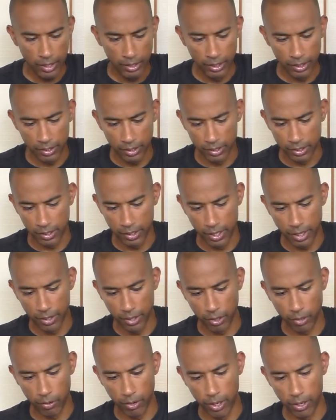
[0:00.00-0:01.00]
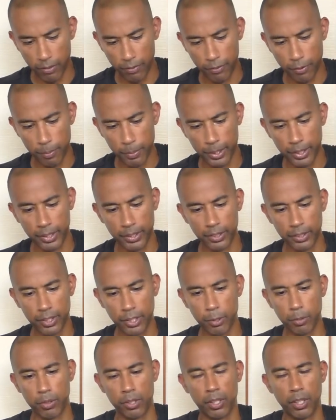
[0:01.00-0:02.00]
This is another grail for me.
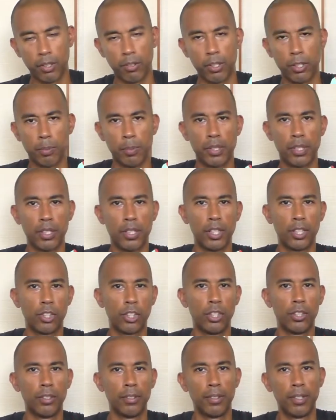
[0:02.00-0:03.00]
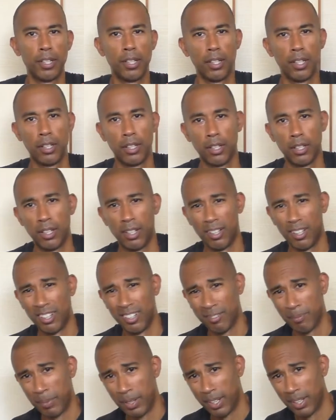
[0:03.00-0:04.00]
This was the Christmas edition.
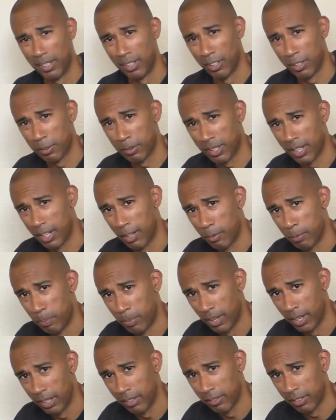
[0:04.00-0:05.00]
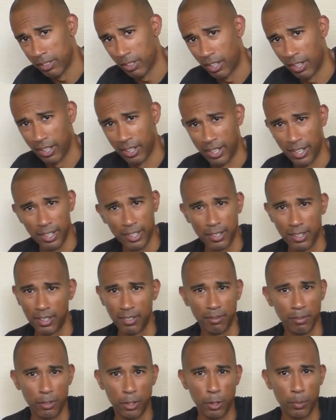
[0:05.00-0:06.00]
Man, looks kind of bright. Sorry guys,
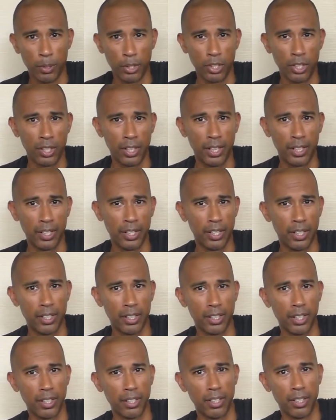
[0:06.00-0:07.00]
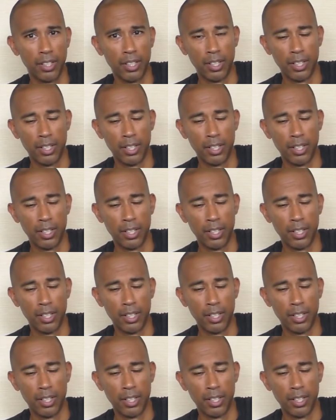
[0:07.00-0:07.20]
too much light hitting it.